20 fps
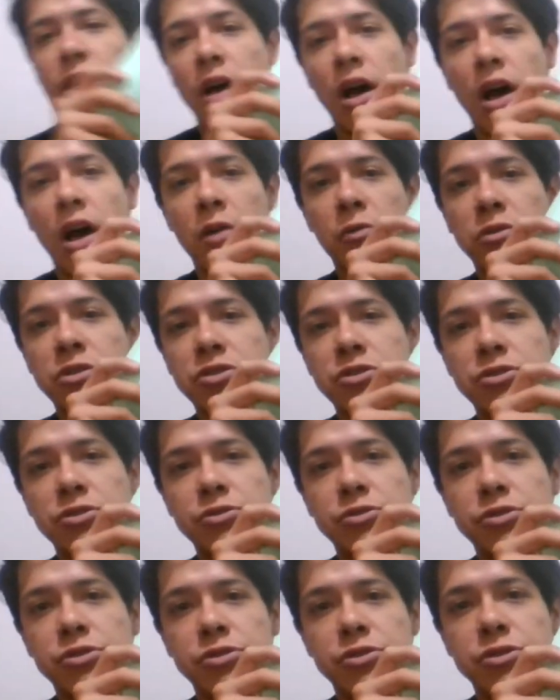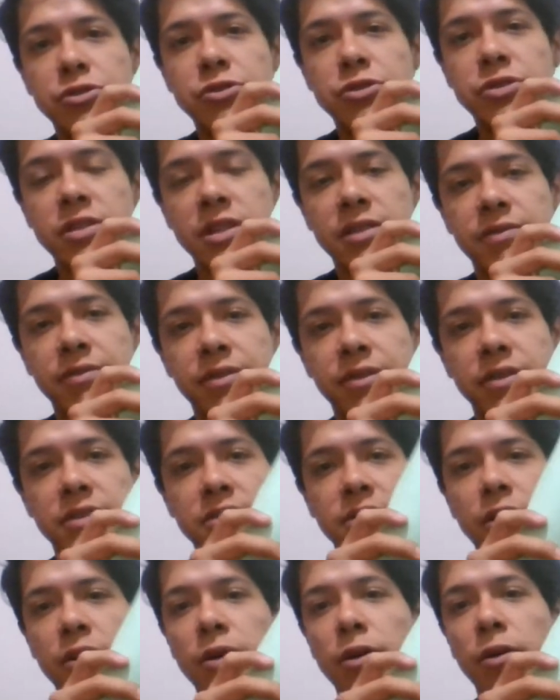I want you to use it first
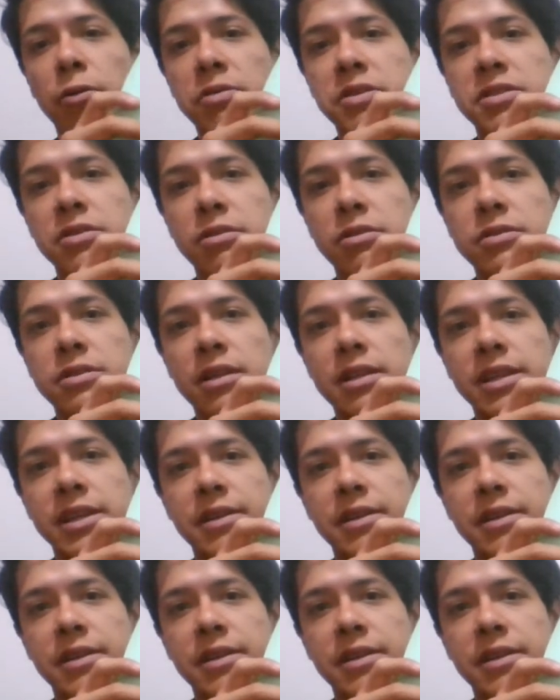horizontally,